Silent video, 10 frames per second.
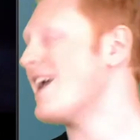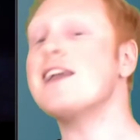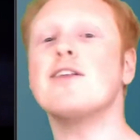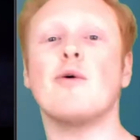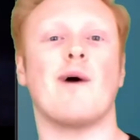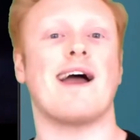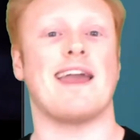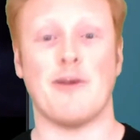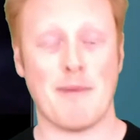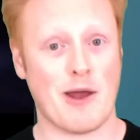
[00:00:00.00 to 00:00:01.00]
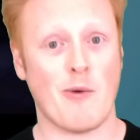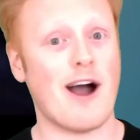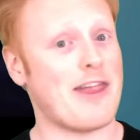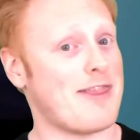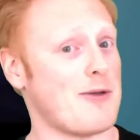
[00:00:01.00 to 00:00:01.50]
Either way, no matter
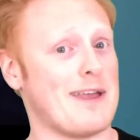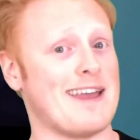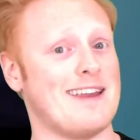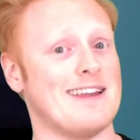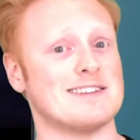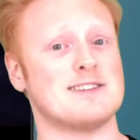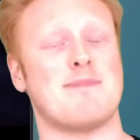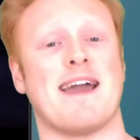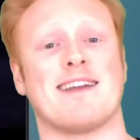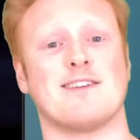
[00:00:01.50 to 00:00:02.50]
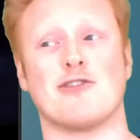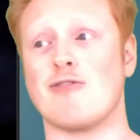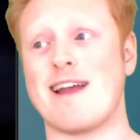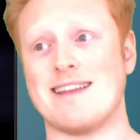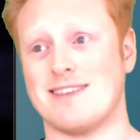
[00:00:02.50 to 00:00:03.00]
what, I think we can expect
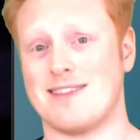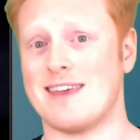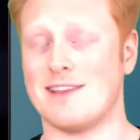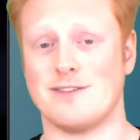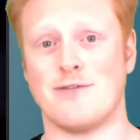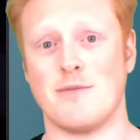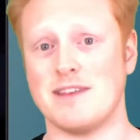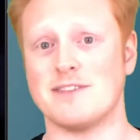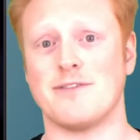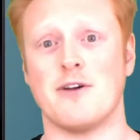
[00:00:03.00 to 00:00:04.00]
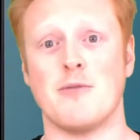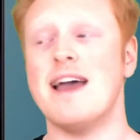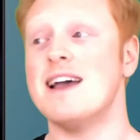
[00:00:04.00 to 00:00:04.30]
great things from this film.